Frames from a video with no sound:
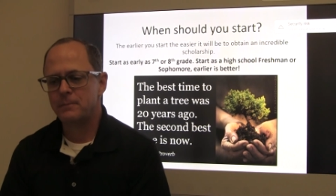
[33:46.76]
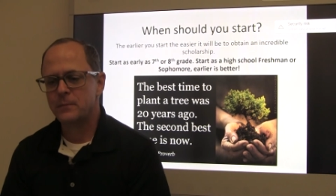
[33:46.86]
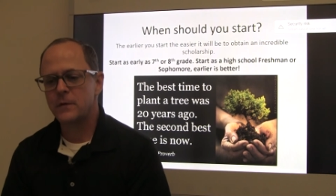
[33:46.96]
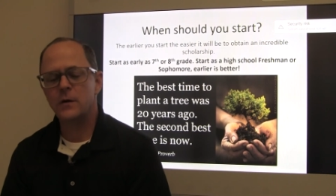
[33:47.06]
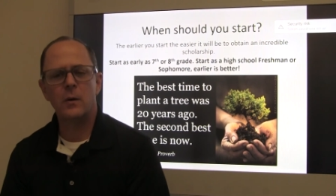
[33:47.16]

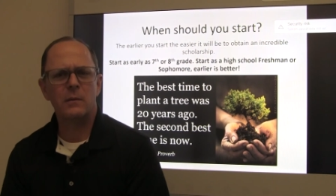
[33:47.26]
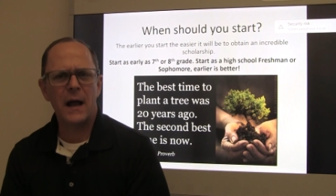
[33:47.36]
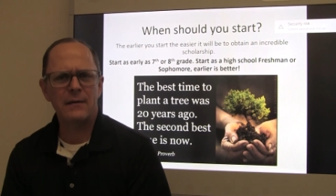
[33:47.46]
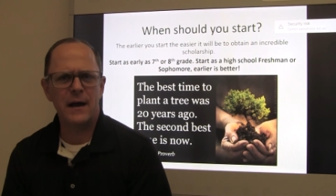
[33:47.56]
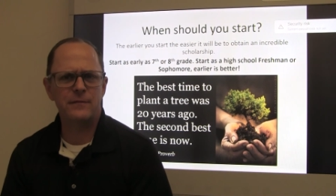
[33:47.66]
So
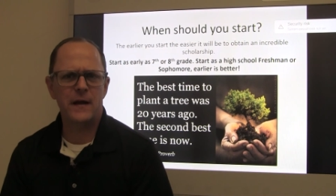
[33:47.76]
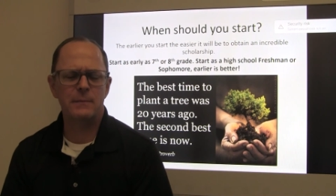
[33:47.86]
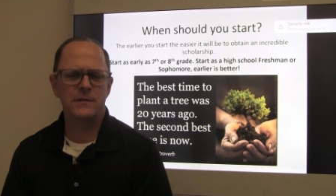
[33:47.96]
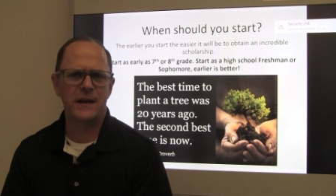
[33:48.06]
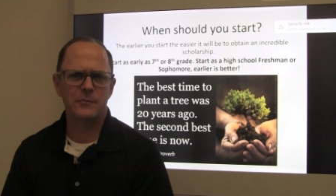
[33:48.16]
I've had
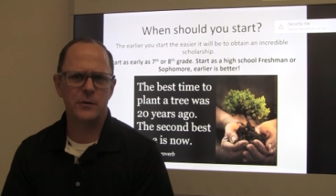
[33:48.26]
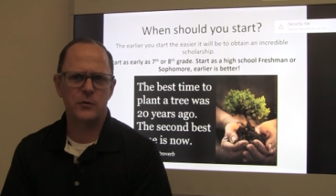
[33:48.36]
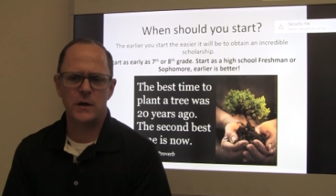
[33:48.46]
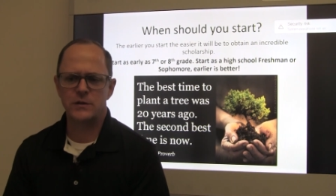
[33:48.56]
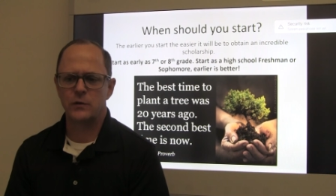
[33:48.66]
families ask me this
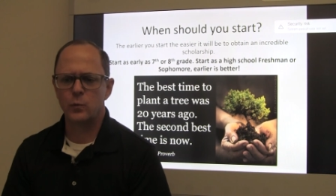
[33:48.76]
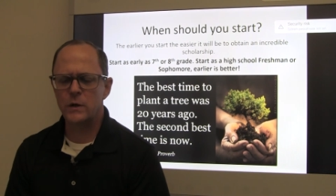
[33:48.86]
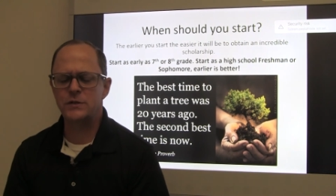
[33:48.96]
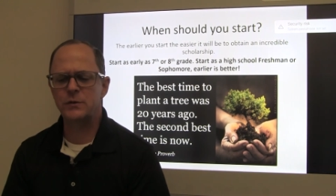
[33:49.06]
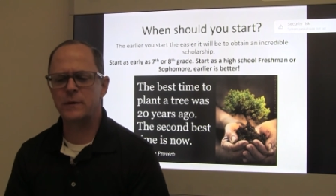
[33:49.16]
question,
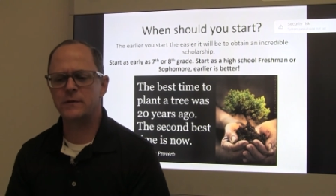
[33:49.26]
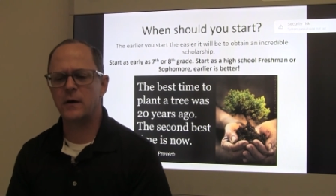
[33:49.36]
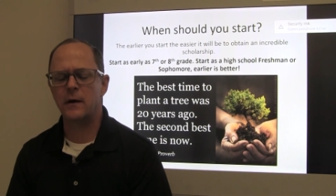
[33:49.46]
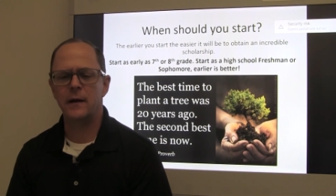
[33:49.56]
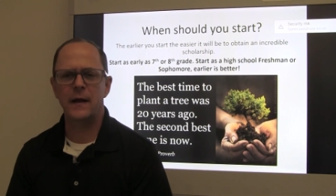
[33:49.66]
when should we
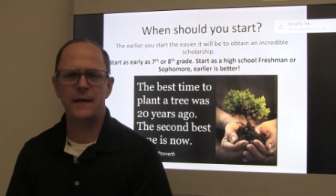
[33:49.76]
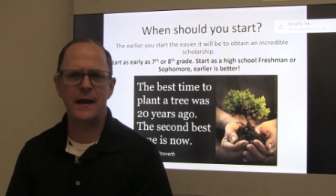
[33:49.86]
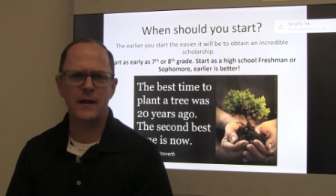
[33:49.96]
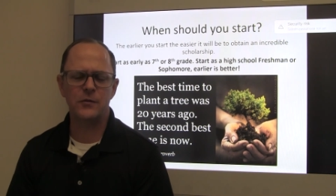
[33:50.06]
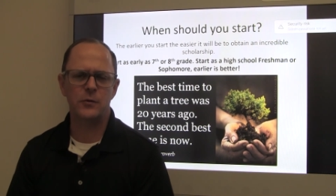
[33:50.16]
start? And the
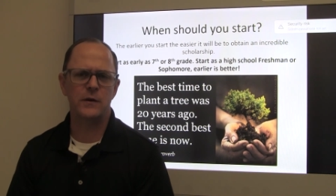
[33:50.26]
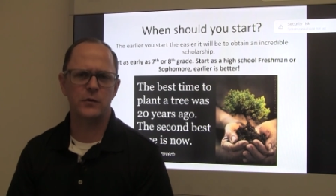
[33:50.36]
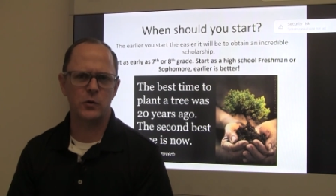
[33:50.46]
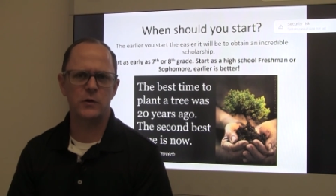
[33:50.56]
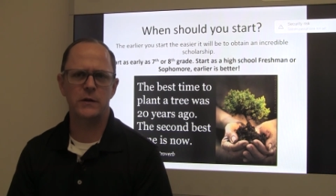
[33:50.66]
answer is
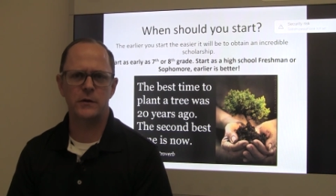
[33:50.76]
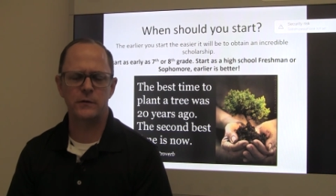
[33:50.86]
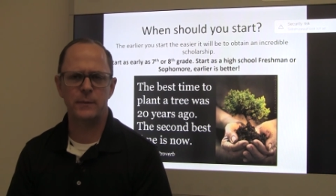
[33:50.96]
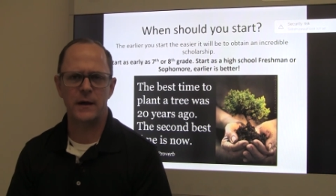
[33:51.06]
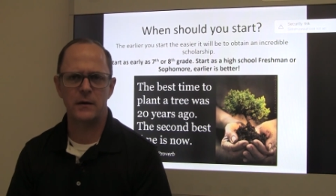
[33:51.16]
earlier
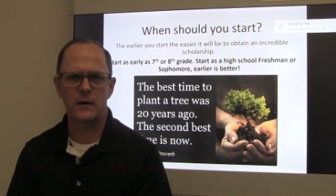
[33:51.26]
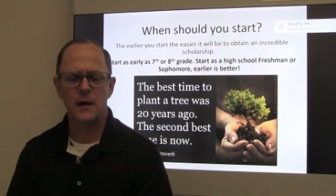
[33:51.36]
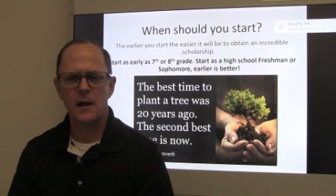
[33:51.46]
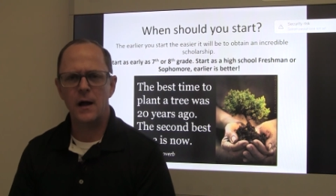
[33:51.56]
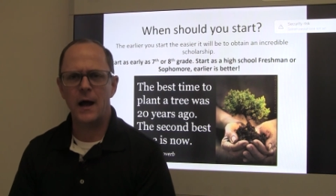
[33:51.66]
is better.
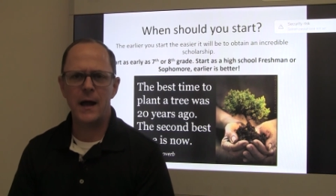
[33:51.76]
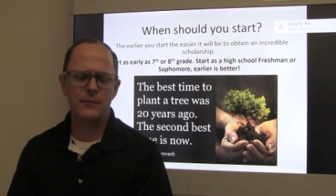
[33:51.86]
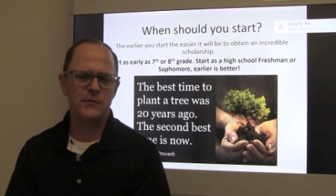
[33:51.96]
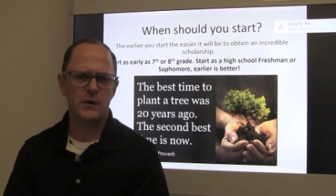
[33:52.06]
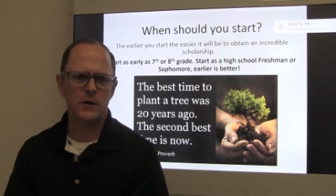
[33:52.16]
I
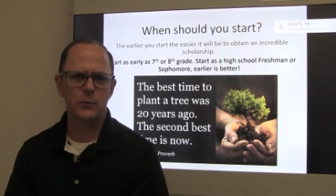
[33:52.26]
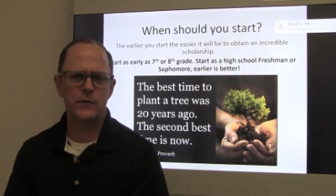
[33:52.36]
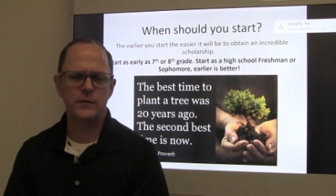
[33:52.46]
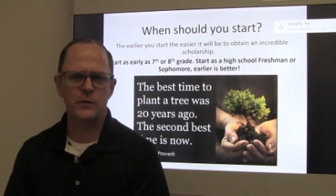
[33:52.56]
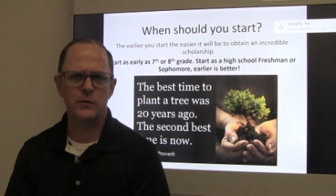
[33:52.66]
have started
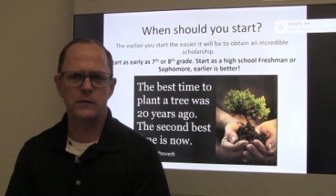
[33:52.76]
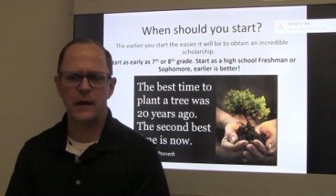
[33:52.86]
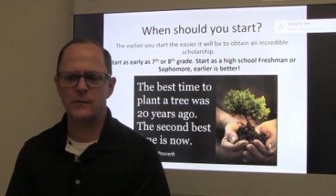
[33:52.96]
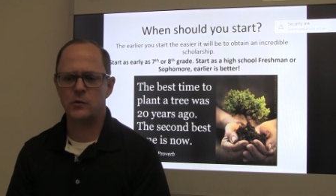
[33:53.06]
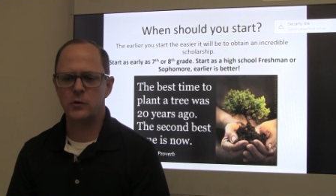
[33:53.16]
with students
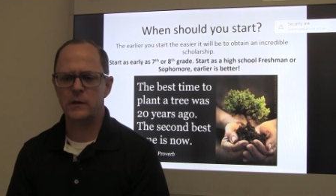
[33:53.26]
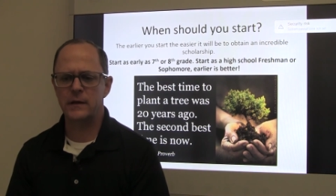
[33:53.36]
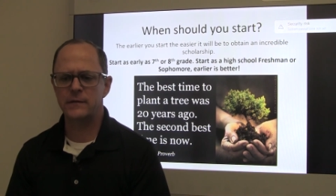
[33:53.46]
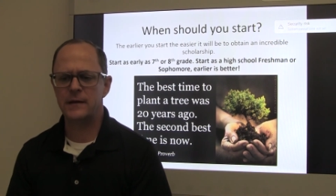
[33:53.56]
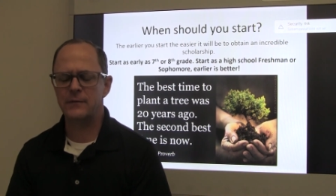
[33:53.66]
as early
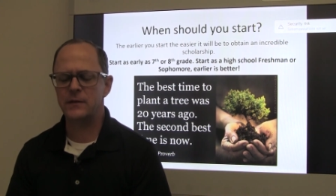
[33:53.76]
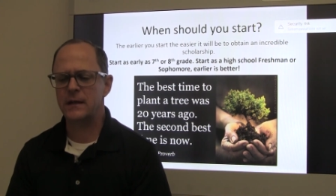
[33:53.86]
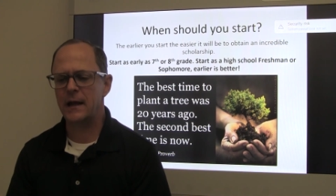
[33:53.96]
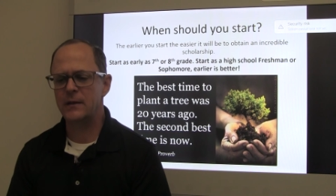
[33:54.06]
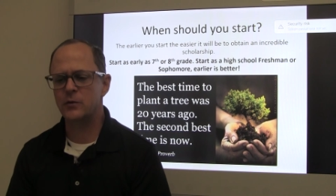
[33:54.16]
as 7th
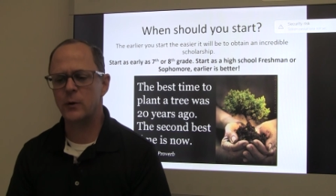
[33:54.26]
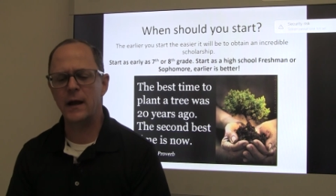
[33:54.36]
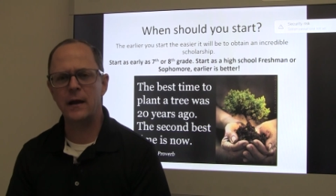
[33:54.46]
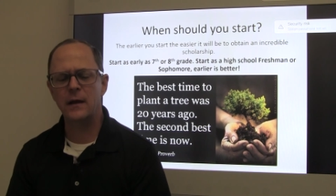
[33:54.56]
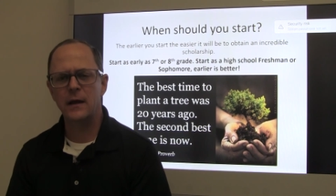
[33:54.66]
and 8th
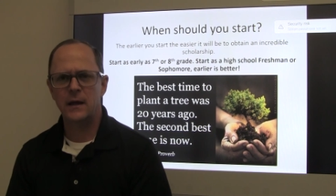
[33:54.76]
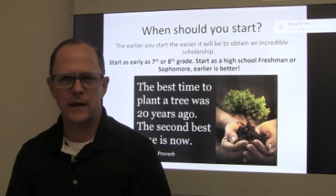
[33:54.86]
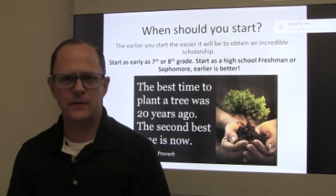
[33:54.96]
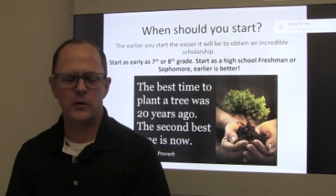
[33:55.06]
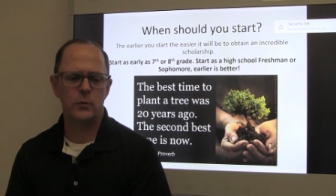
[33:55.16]
grade.
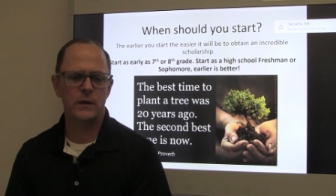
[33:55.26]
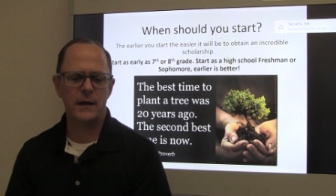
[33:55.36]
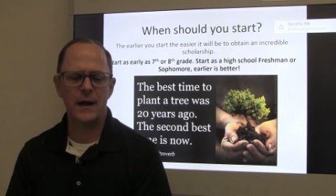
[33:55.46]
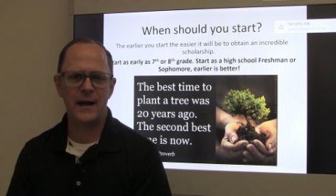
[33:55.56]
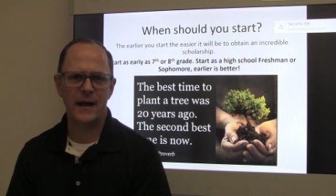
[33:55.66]
If they're really
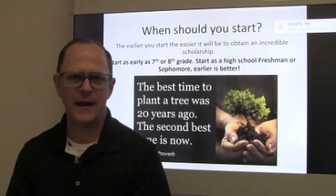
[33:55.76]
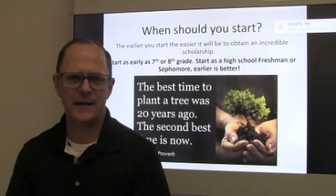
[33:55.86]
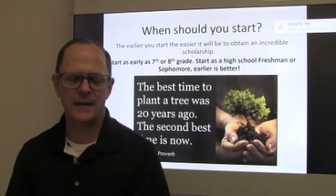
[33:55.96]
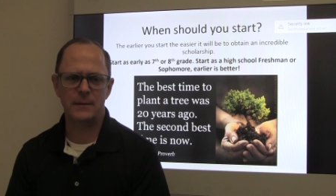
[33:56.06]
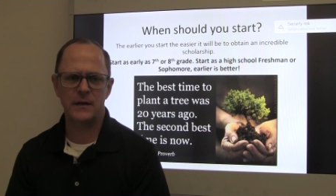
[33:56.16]
high
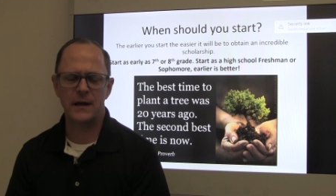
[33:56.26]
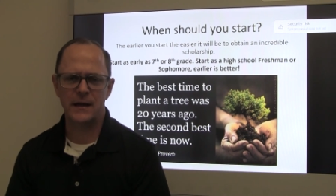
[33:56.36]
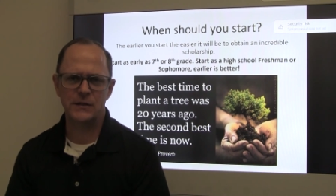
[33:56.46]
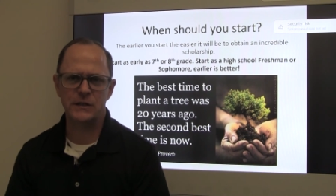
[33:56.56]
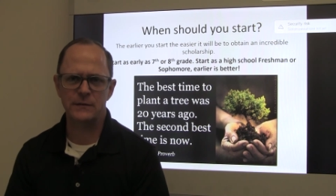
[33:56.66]
academic, high
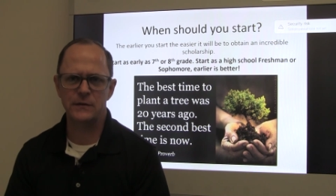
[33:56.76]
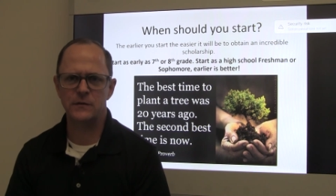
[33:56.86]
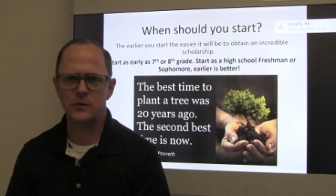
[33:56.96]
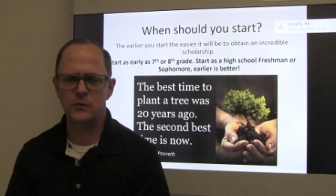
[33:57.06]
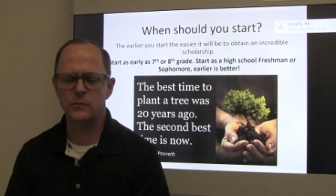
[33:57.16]
achieving
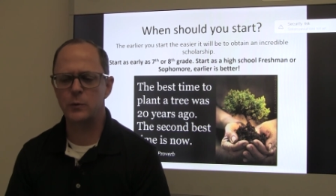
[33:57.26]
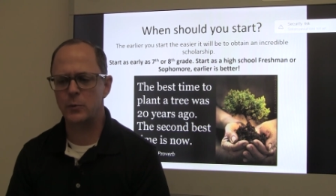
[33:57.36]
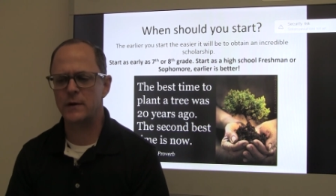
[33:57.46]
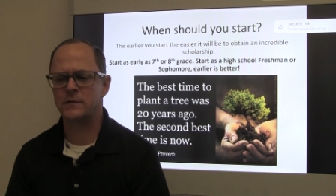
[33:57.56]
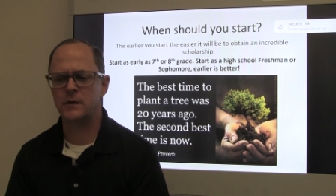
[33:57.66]
students, we
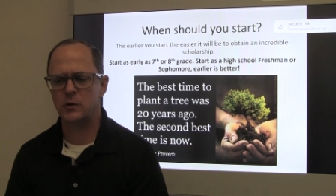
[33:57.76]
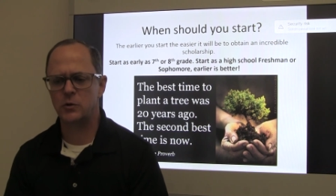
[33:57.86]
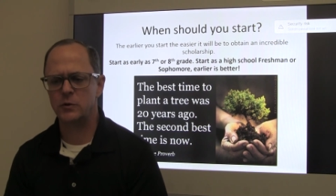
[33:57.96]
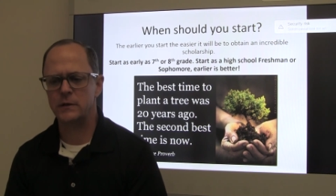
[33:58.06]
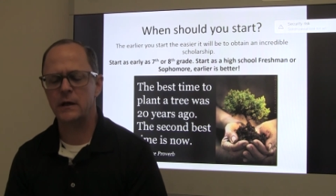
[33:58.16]
want to start
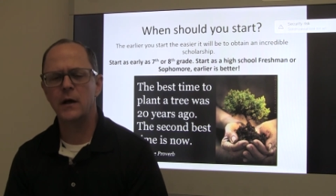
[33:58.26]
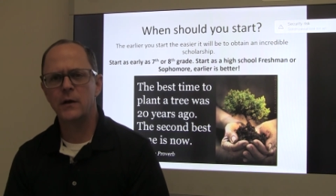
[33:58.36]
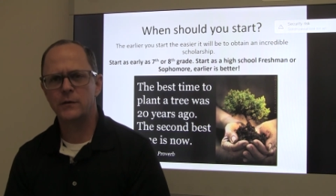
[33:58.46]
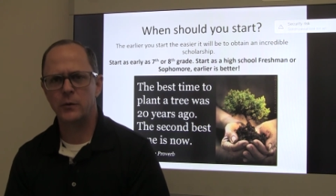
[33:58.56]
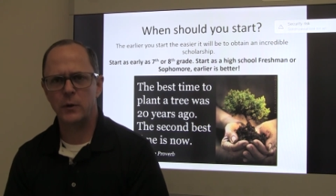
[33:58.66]
early
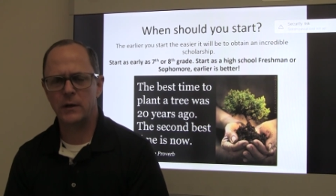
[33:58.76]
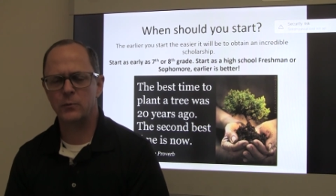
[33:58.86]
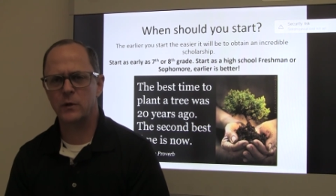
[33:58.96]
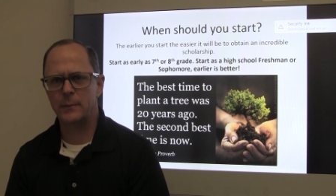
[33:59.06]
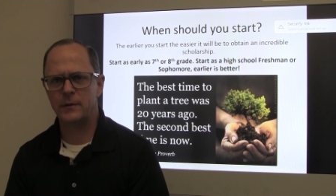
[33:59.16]
so we can
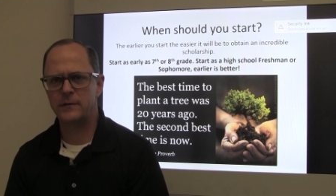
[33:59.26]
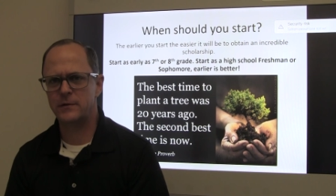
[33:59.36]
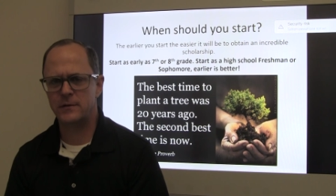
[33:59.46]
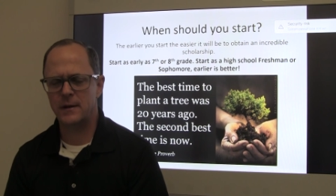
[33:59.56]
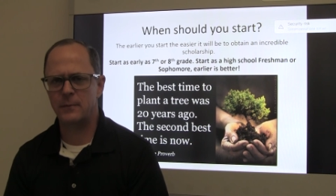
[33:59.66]
really
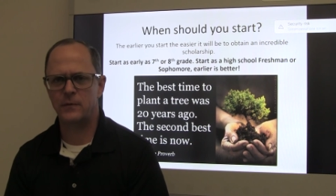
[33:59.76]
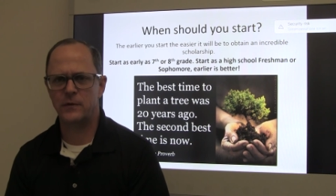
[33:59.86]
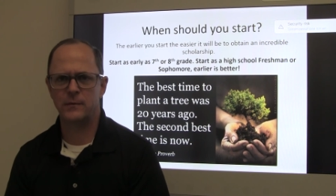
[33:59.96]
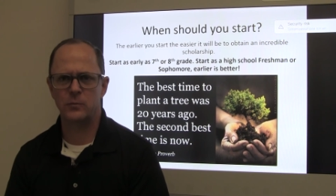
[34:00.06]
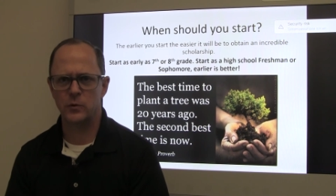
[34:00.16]
position them for
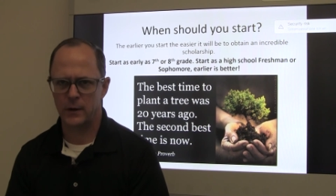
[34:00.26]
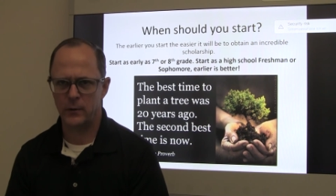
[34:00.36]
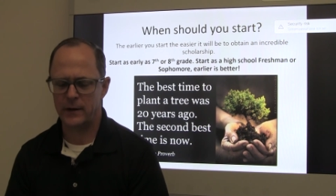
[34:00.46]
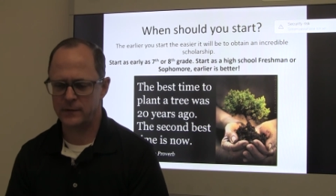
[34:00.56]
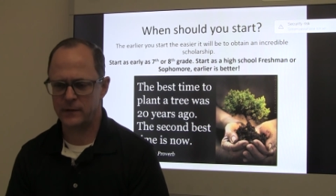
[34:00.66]
some really
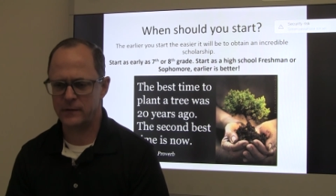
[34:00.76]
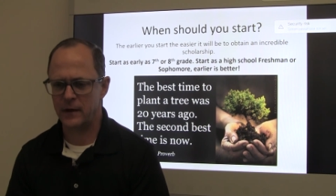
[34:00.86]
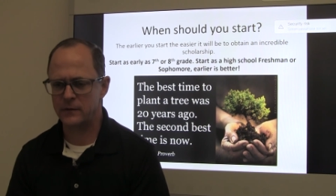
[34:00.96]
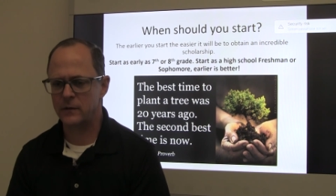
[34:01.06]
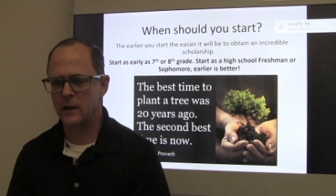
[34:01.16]
great
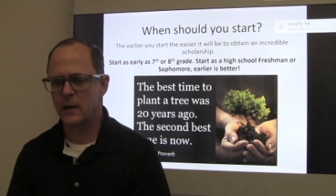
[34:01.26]
success.